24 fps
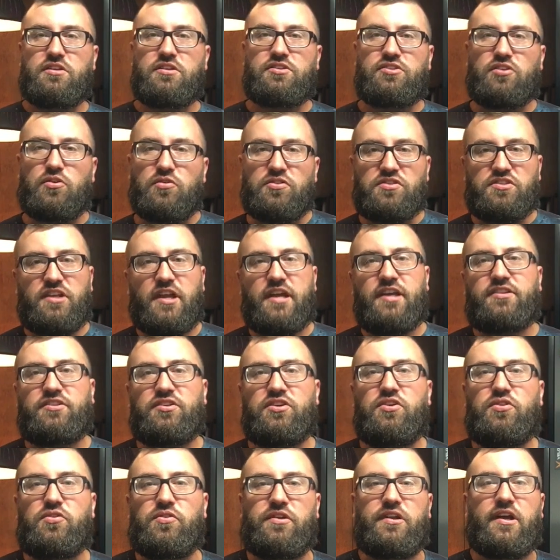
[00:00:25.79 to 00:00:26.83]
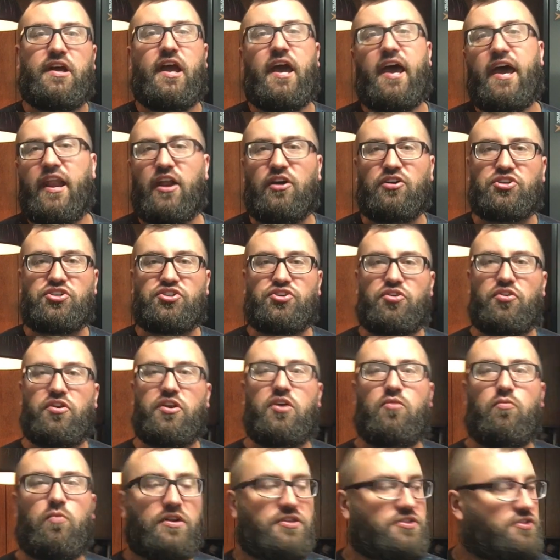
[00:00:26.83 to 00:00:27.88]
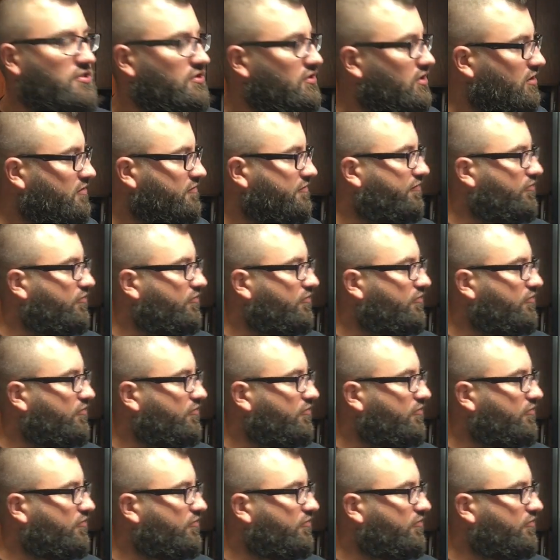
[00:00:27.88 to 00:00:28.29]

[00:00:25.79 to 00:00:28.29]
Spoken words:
So stay tuned and I'll show you what to look